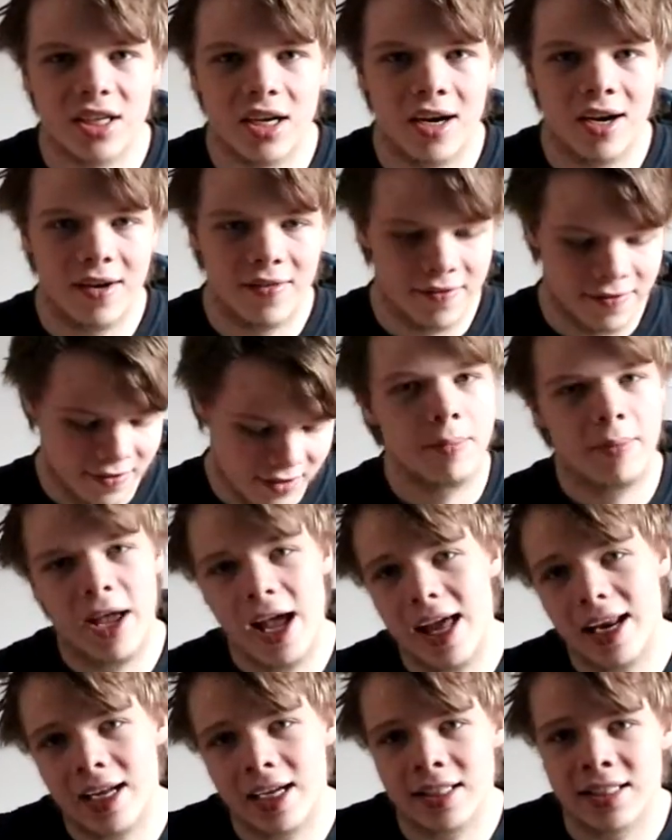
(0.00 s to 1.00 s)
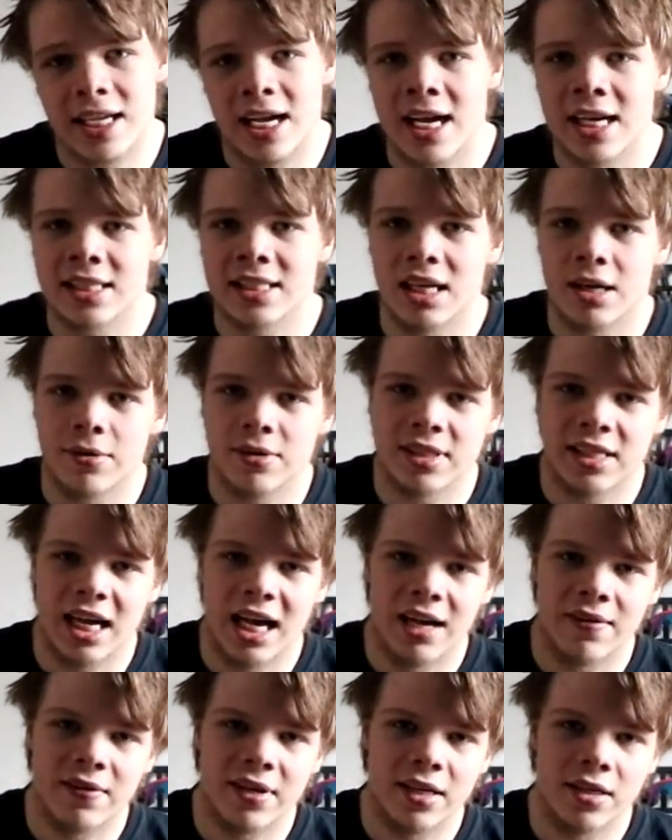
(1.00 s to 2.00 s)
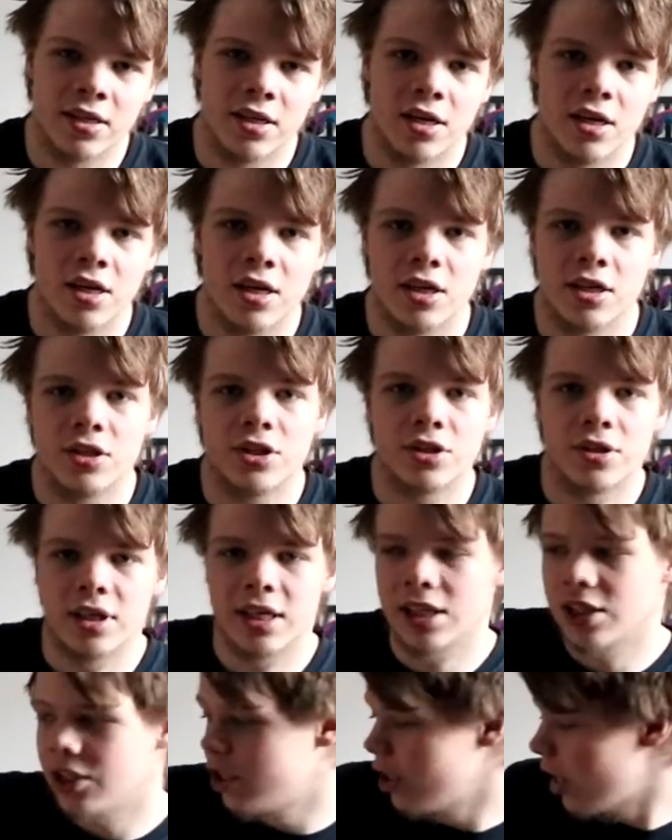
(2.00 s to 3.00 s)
off, the panic attacks I was having during